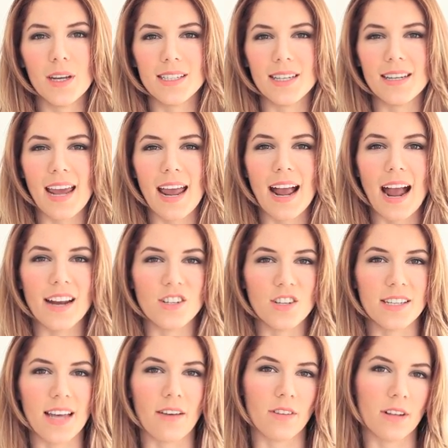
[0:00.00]
Today I
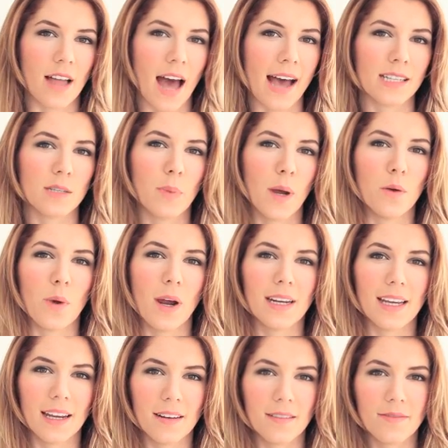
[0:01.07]
just have Glass by Redken.